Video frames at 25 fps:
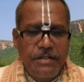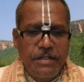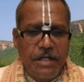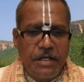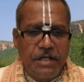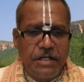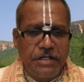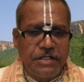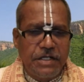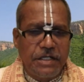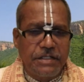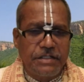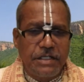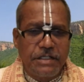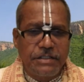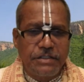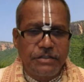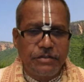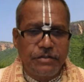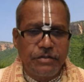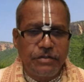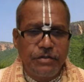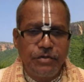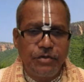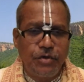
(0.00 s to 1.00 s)
Then Krishna
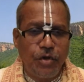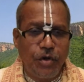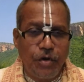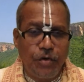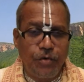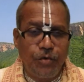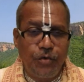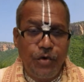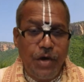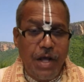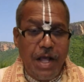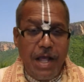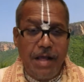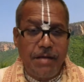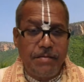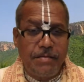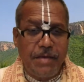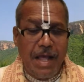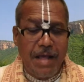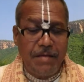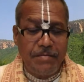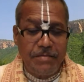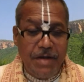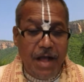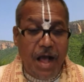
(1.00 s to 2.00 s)
says, you don't know who
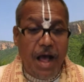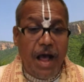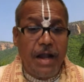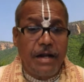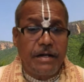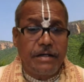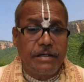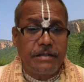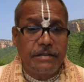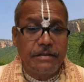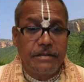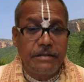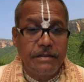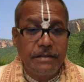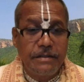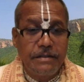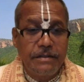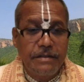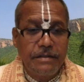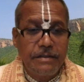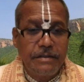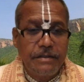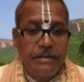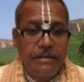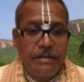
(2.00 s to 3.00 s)
I am God.
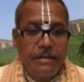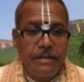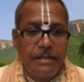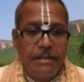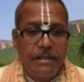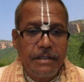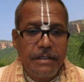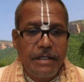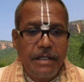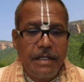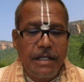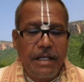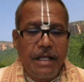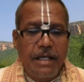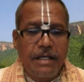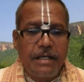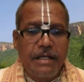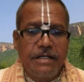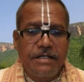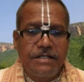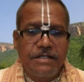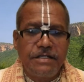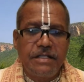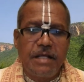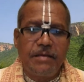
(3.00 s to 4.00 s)

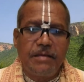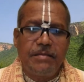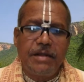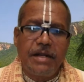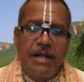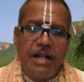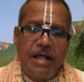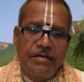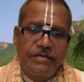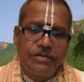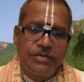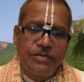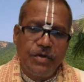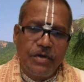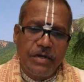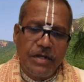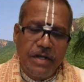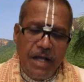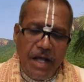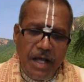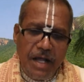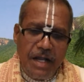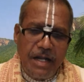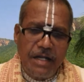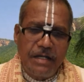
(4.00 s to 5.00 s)
Again Sridama laughs, you're
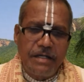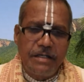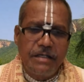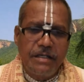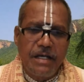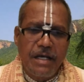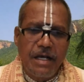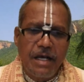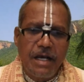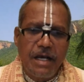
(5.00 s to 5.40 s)
God?